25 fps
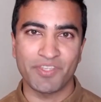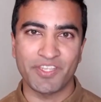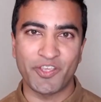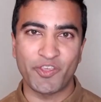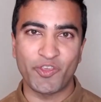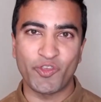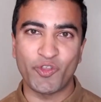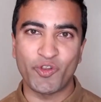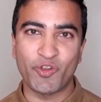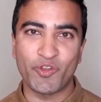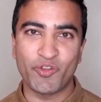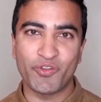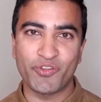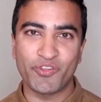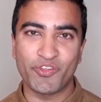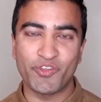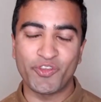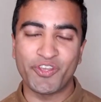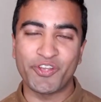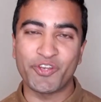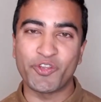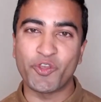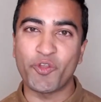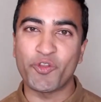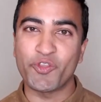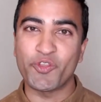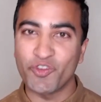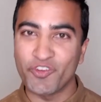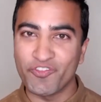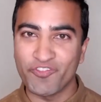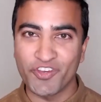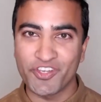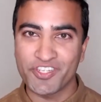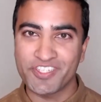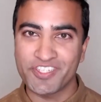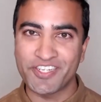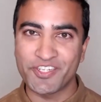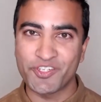that you can go to
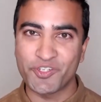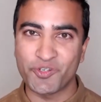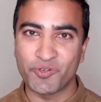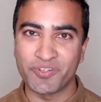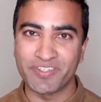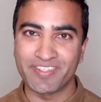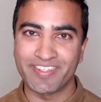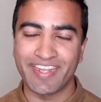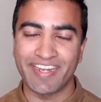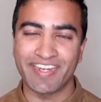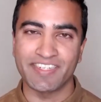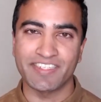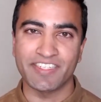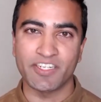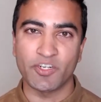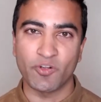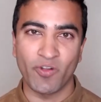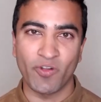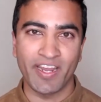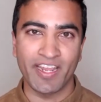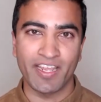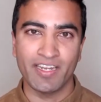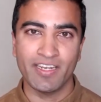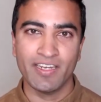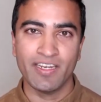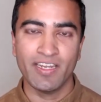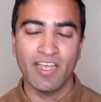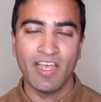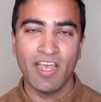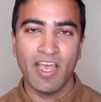university to and get a degree in,